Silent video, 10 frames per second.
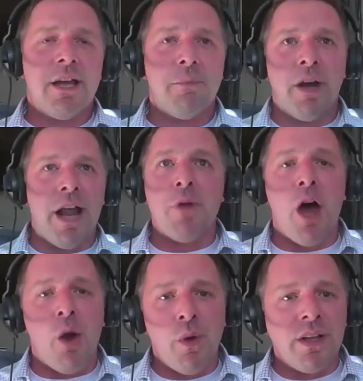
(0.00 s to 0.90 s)
but I'm
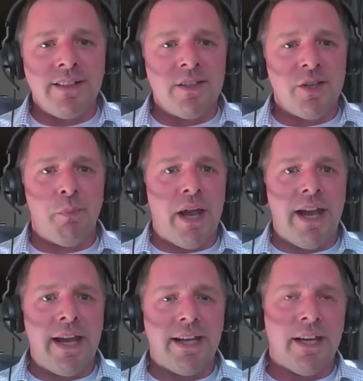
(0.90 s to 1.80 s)
not willing to
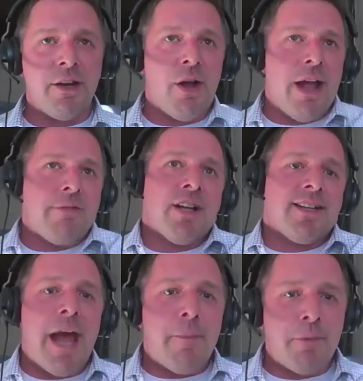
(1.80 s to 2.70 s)
pay. I've
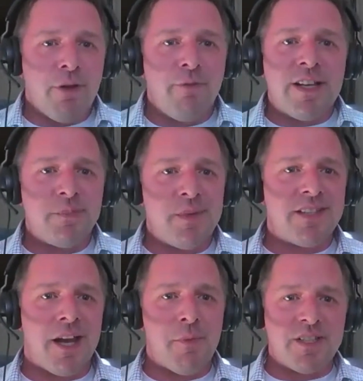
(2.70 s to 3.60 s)
got capital
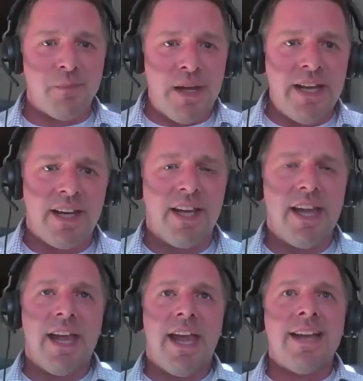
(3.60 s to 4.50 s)
investments that I must make,
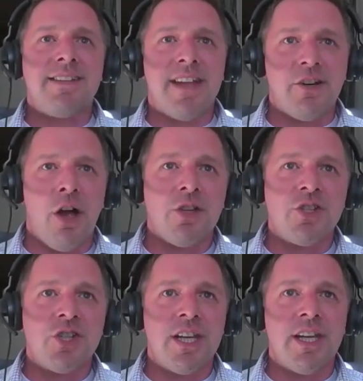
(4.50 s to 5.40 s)
and
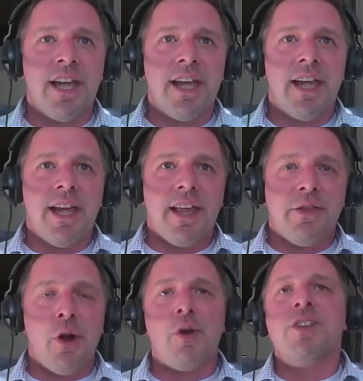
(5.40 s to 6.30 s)
technology.
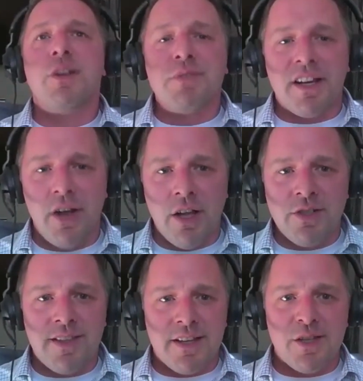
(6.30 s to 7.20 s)
There are some
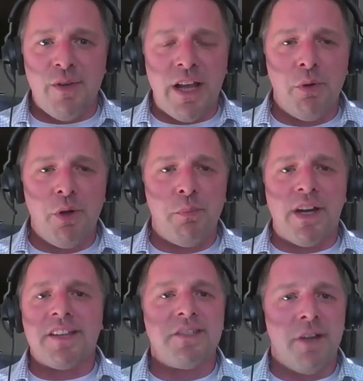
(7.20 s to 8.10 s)
technology that's available,
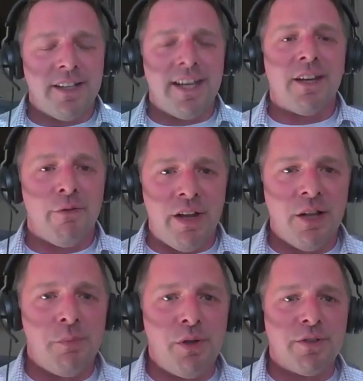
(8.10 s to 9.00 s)
but it's not yet
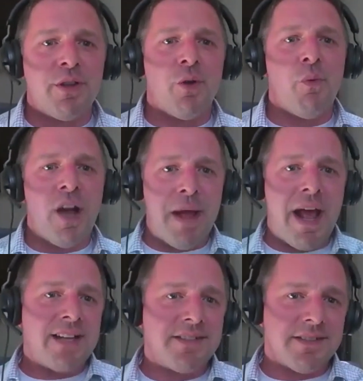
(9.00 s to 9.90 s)
available to the wide
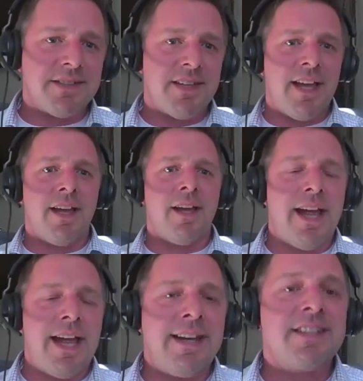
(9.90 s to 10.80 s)
masses,
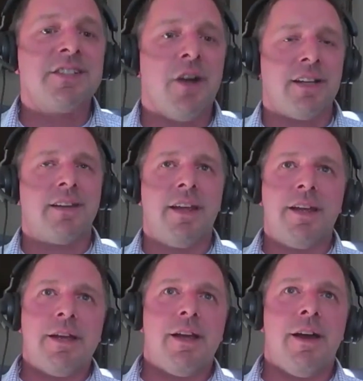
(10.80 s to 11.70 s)
and it's not,
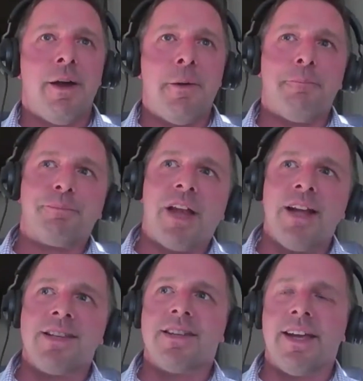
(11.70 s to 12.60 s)

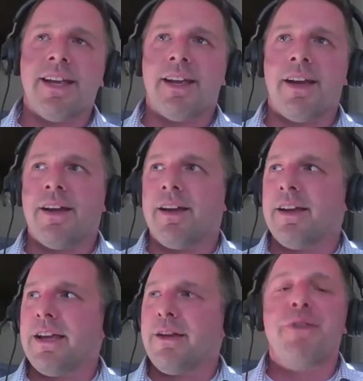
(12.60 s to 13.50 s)
I'd say,
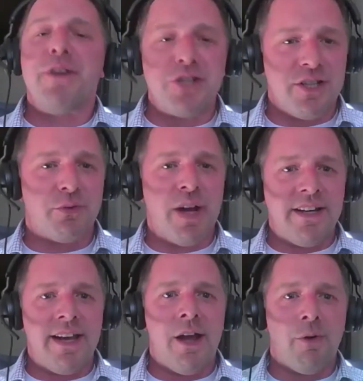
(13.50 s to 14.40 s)
efficient
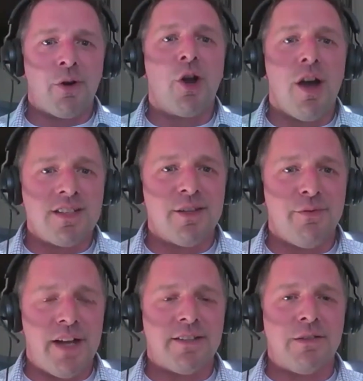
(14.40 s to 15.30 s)
right now or cost
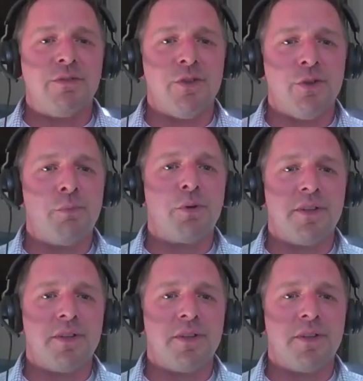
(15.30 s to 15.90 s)
effective to